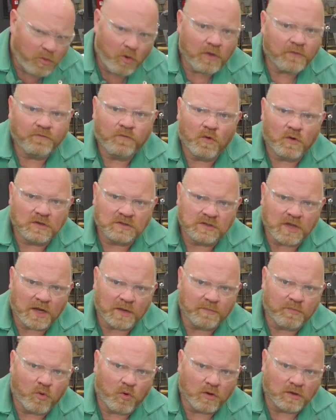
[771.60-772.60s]
0.4 is not
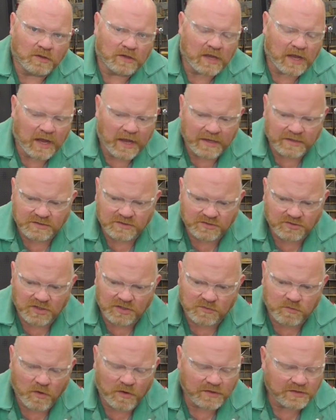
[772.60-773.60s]
important, guys. It's
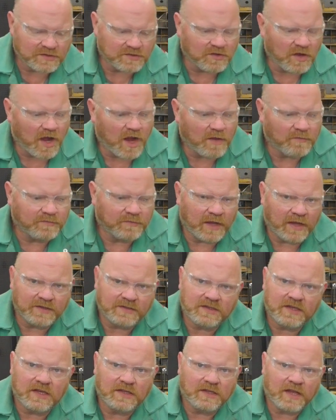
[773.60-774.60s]
just where it stopped.
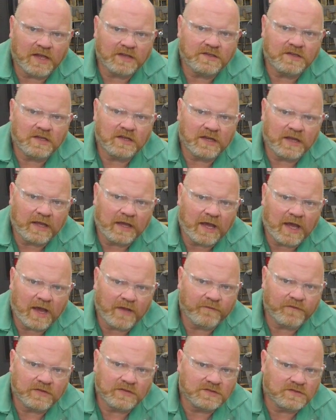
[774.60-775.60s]
19 and a
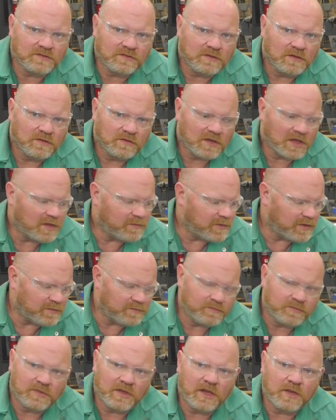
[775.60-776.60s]
half. It's going to be
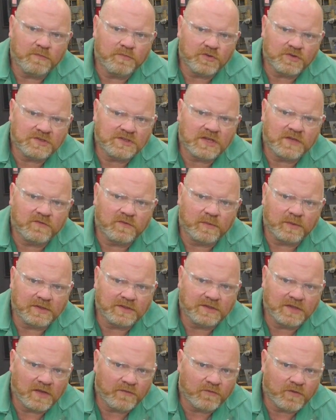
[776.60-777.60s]

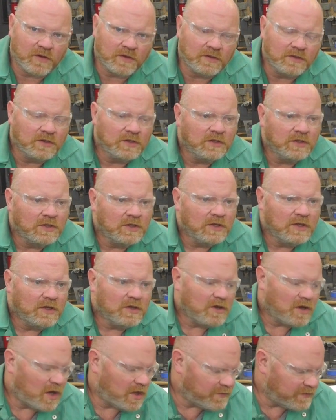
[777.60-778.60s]
imperceivably different
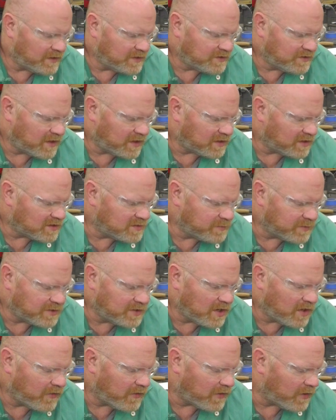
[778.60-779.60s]
on this thickness
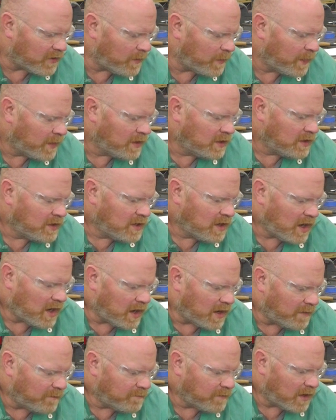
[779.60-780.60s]
material.
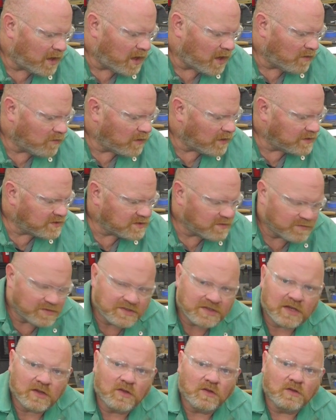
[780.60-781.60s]
But I'll run some
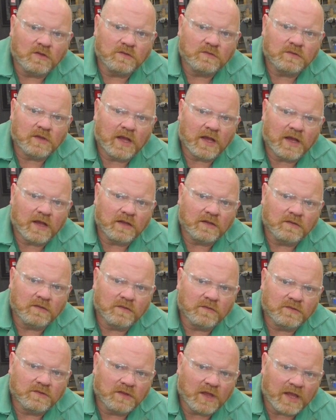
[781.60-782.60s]
single
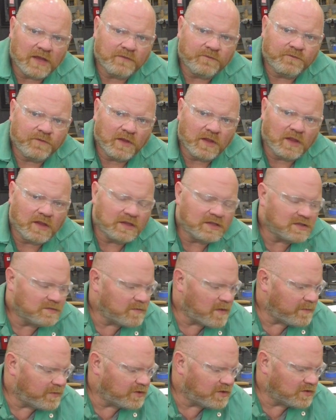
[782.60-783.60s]
light fillets,
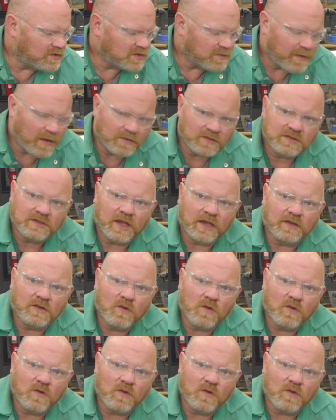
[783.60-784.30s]
maybe do some outside